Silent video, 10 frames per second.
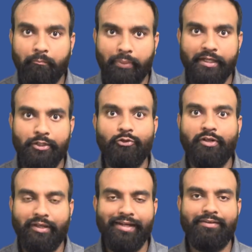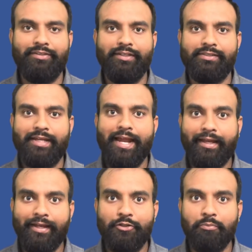bring you great results and
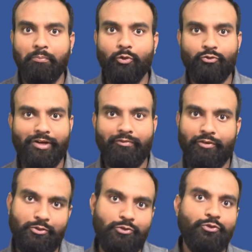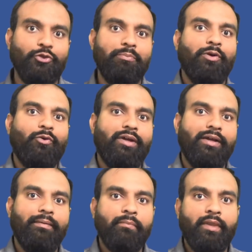get you more traffic to your blog.
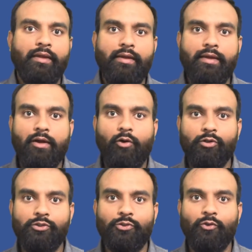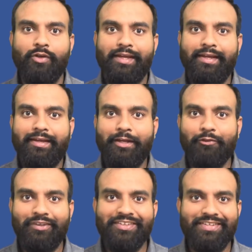Also,
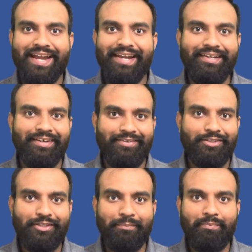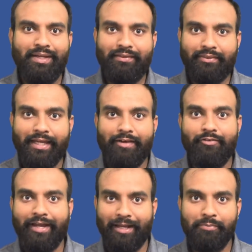if there's any other tip that
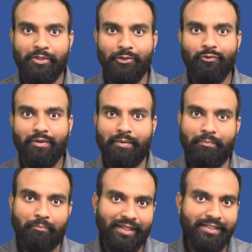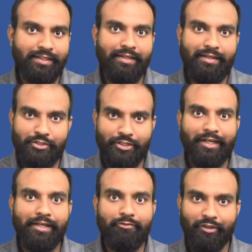have helped you, please
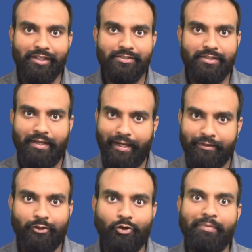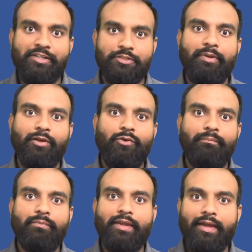share it with us in the comments below.
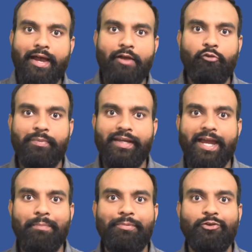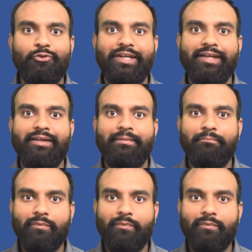I would be happy to read it.